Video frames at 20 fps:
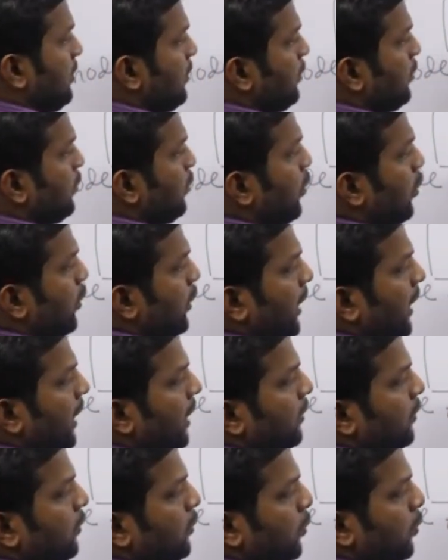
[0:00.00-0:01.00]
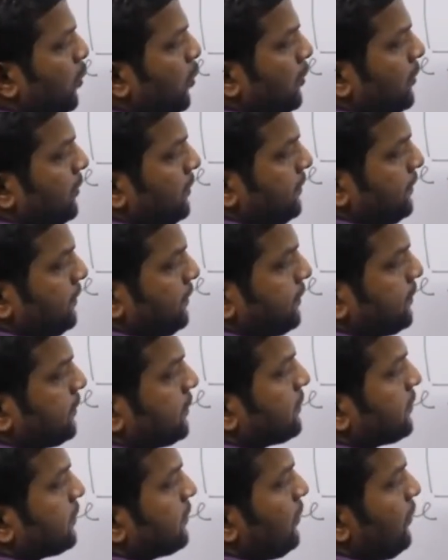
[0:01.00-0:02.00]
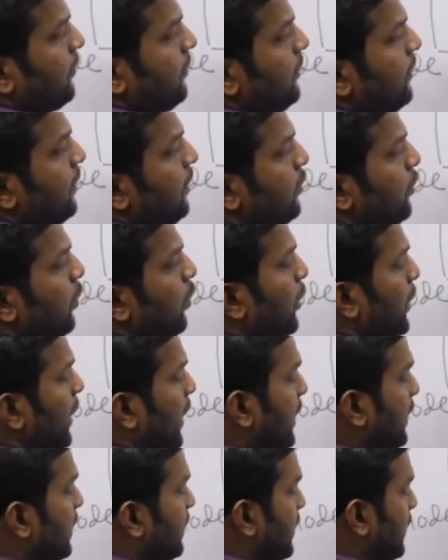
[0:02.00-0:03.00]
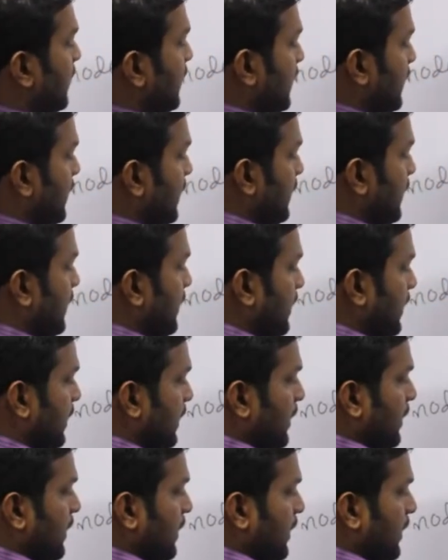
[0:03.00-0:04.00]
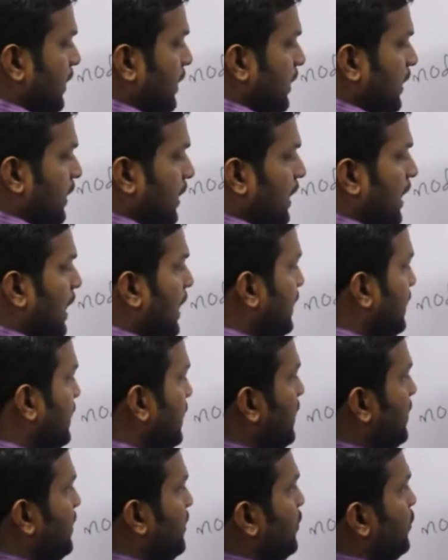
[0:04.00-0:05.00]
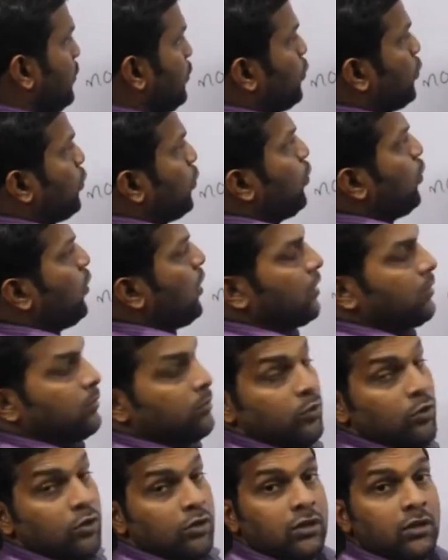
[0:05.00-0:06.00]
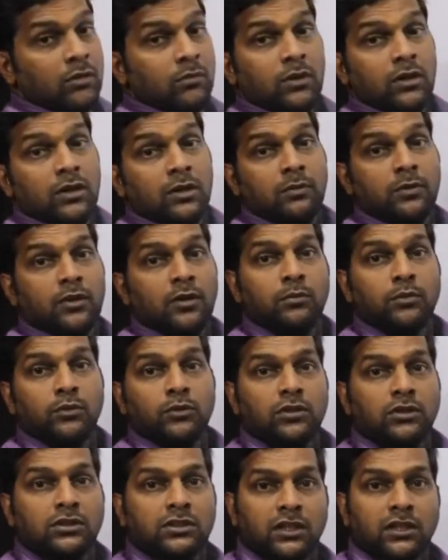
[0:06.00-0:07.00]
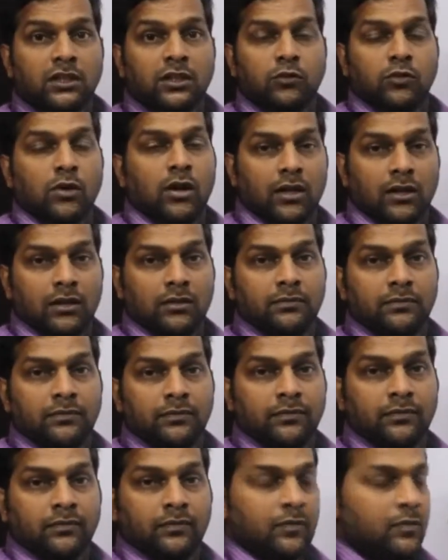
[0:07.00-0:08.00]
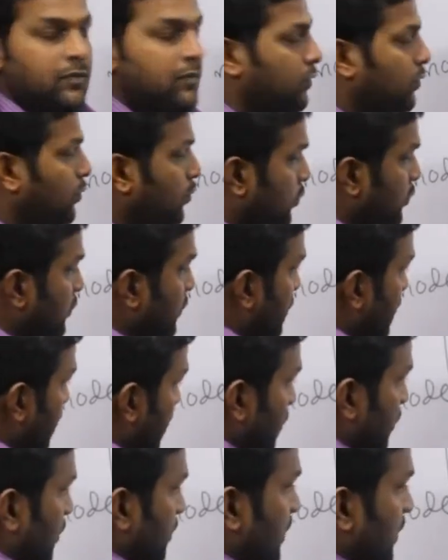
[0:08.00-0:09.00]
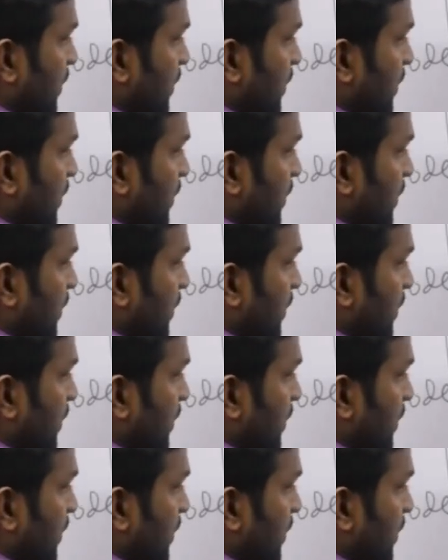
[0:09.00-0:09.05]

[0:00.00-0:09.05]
node N2, node N3, like that. Two or more number of computers are required. They will